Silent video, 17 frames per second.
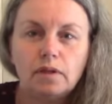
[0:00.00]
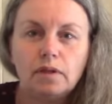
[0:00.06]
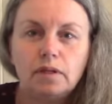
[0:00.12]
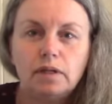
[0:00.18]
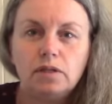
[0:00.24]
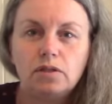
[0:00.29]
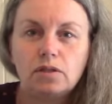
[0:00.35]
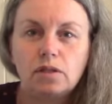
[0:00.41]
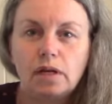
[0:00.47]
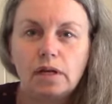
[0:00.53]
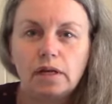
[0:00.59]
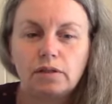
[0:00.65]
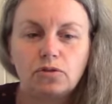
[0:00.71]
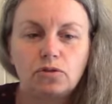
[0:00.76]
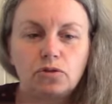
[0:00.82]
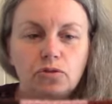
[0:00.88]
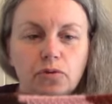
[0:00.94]
It's like
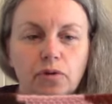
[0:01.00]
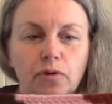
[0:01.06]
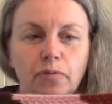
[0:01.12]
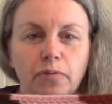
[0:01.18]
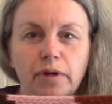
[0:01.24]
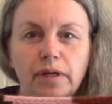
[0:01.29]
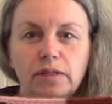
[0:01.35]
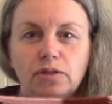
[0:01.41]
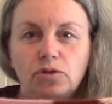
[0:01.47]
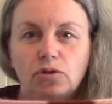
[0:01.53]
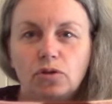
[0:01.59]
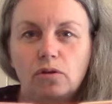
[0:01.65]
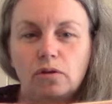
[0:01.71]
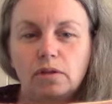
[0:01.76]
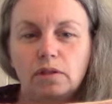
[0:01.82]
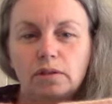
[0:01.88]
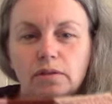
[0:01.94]
a strawberry and
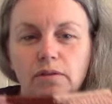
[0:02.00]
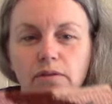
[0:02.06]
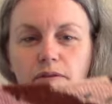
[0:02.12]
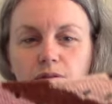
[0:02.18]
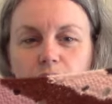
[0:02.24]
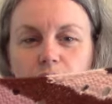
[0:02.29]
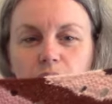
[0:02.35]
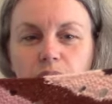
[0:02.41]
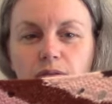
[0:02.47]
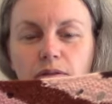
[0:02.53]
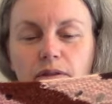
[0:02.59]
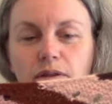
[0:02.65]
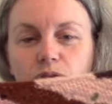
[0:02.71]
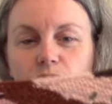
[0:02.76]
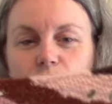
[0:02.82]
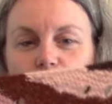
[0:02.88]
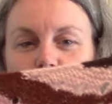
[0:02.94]
chocolate
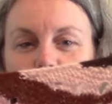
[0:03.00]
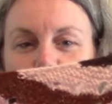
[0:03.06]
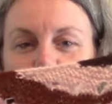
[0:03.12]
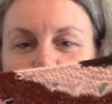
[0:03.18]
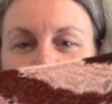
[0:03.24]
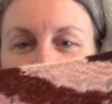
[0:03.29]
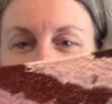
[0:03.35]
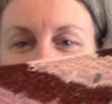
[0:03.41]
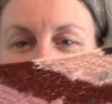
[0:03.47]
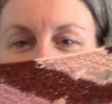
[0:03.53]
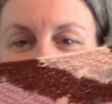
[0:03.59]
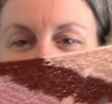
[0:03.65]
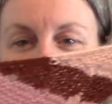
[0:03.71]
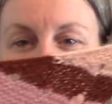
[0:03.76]
dotted race.